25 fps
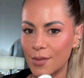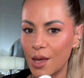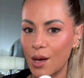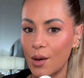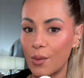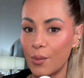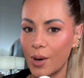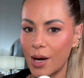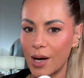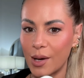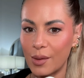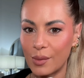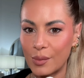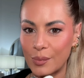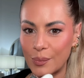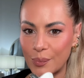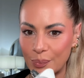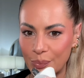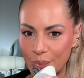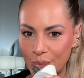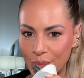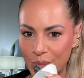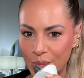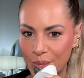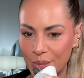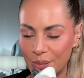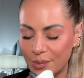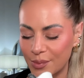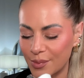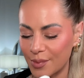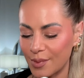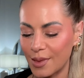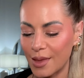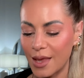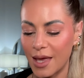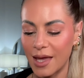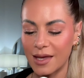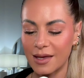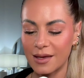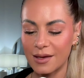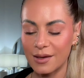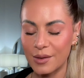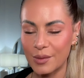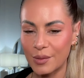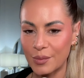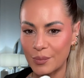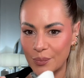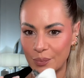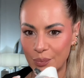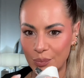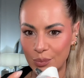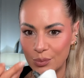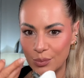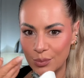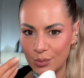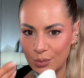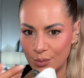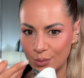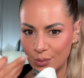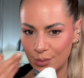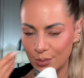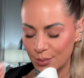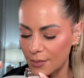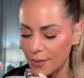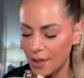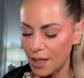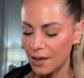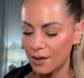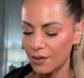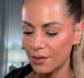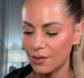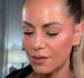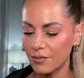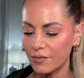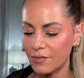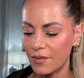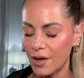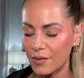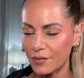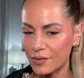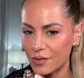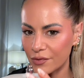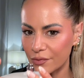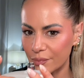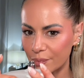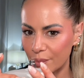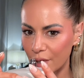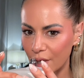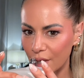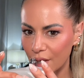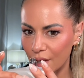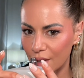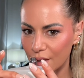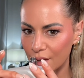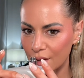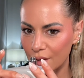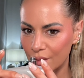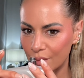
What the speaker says: Oh wow. Like, I don't even have to spray it.